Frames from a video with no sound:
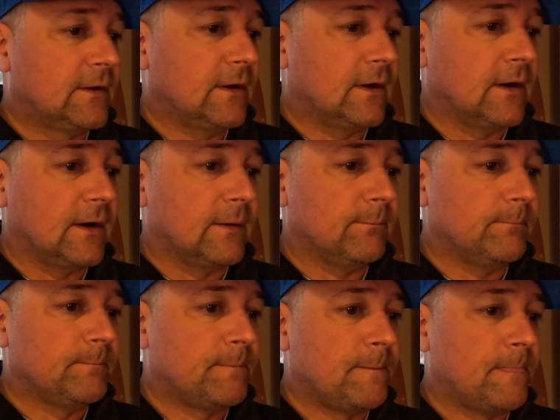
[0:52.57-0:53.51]
And
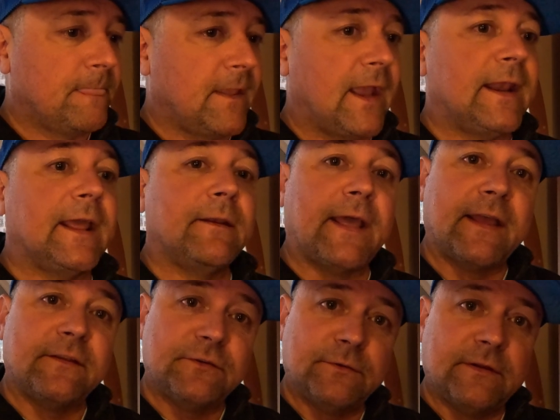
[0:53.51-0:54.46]
then
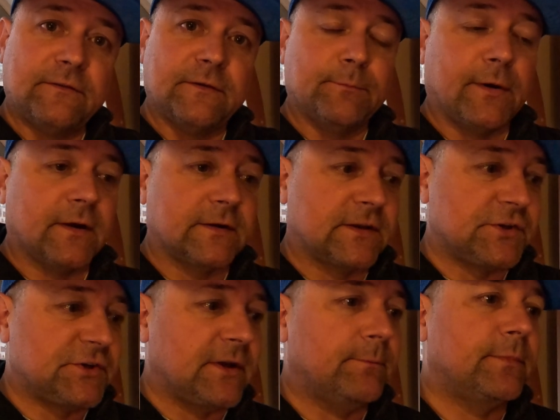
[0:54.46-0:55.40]
as you disembark the
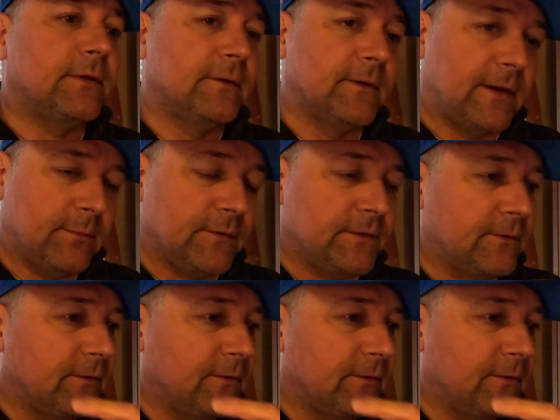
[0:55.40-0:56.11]
ship, you're able to